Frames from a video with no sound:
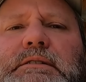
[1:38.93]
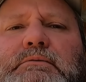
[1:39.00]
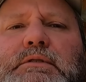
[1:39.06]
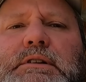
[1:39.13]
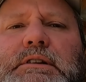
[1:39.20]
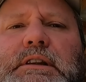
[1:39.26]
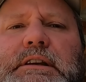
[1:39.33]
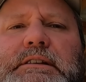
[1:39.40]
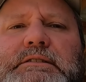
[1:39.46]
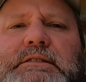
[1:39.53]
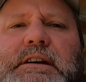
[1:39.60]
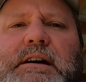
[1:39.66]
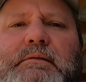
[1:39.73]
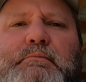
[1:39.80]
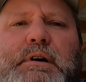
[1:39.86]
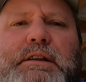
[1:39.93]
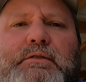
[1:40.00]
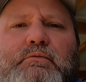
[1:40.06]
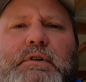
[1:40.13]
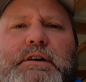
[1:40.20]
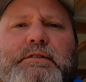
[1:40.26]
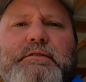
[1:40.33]
wasn't leached out by
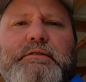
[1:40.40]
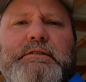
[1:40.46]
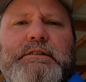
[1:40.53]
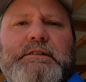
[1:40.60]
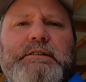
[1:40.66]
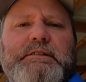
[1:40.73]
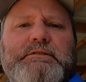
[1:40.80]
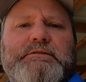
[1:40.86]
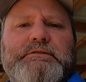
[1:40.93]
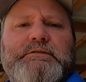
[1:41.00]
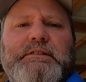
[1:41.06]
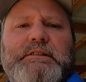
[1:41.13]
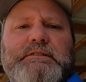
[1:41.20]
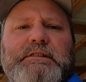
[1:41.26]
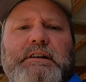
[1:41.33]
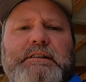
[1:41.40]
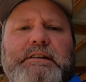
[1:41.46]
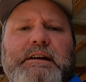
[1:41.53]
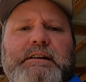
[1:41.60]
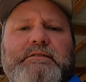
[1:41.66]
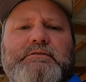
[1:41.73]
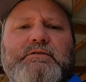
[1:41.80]
the weather and the conditions, things like that.